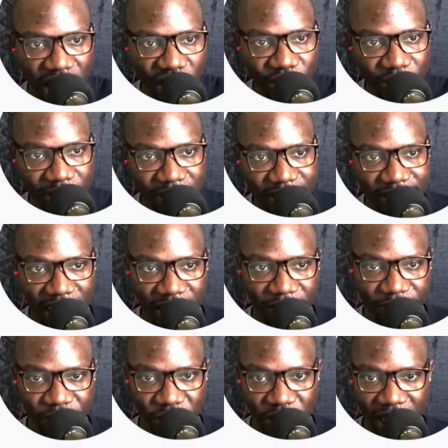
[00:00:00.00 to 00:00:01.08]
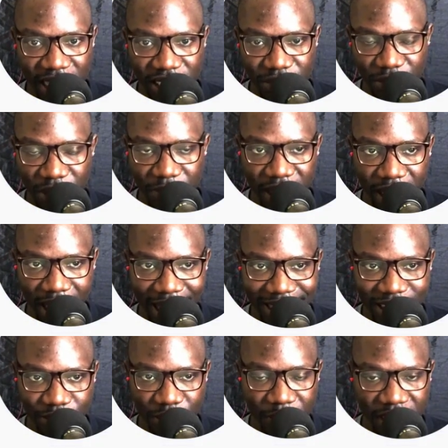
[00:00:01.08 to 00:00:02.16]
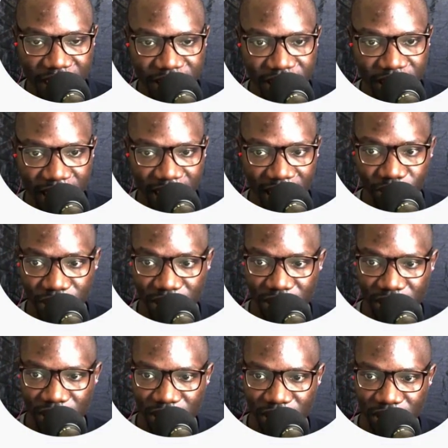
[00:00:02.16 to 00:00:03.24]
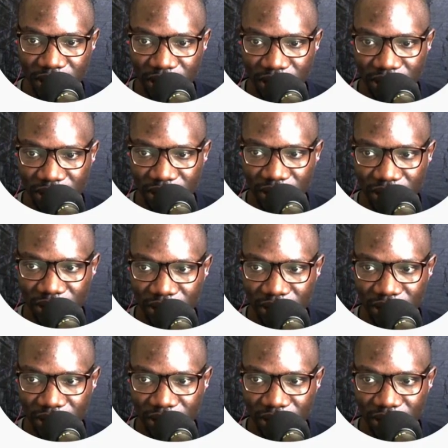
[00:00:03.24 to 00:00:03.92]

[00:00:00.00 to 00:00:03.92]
All right, now you're inside of your Ispmanager account.